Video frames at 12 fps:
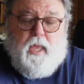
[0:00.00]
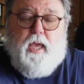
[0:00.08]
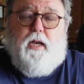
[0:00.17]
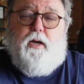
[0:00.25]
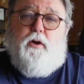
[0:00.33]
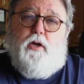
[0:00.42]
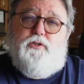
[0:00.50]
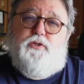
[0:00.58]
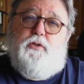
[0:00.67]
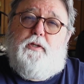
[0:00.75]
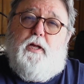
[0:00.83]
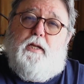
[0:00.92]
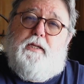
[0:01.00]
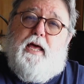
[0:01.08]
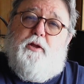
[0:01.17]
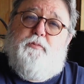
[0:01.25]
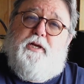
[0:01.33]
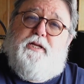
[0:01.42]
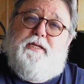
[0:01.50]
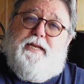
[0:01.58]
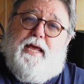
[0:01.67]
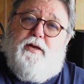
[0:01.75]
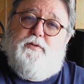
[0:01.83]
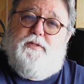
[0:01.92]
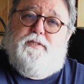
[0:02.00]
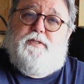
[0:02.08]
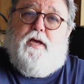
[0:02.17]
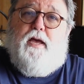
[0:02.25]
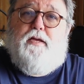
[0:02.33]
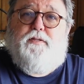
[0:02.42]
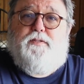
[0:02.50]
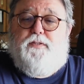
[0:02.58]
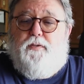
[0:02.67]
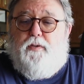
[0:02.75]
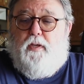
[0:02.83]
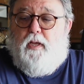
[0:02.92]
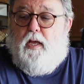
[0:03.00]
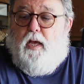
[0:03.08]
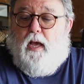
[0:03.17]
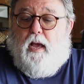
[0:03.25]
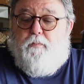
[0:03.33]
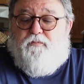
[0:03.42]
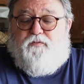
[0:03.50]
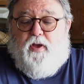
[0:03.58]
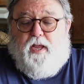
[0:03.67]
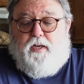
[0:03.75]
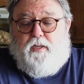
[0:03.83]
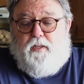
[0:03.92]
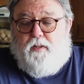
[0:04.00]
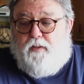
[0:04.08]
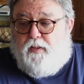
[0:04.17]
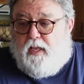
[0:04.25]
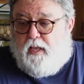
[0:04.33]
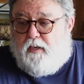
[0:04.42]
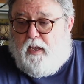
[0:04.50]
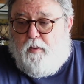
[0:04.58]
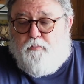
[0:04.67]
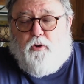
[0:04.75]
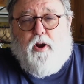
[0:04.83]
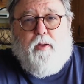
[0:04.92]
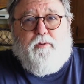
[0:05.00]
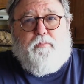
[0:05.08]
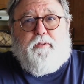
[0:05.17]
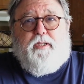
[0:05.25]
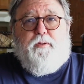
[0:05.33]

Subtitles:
And it also allowed me to downsize. I'm finding that I probably